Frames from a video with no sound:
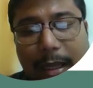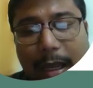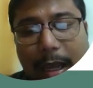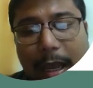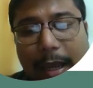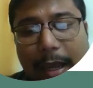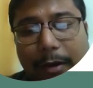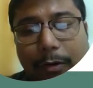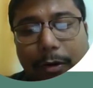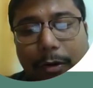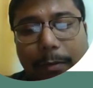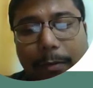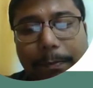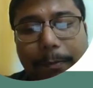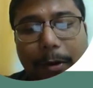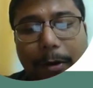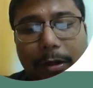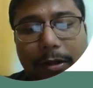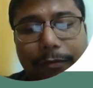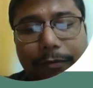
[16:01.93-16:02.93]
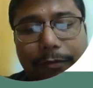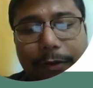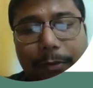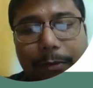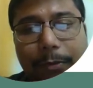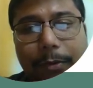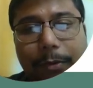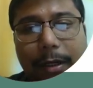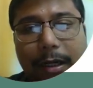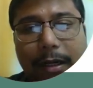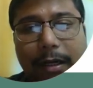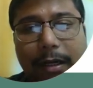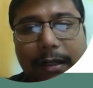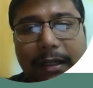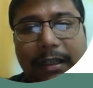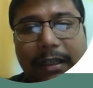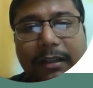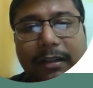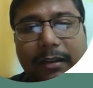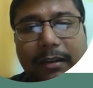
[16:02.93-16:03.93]
I hope all of you
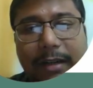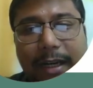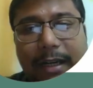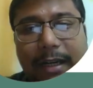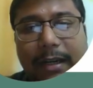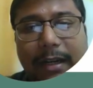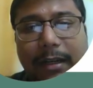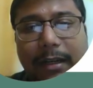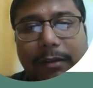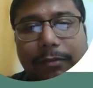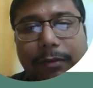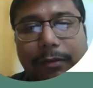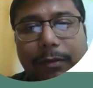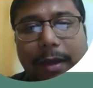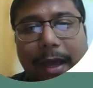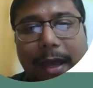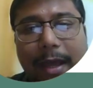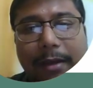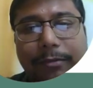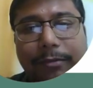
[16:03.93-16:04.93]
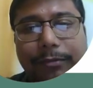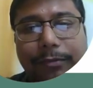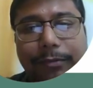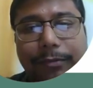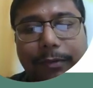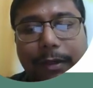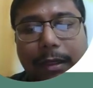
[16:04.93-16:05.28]
did great, and if you have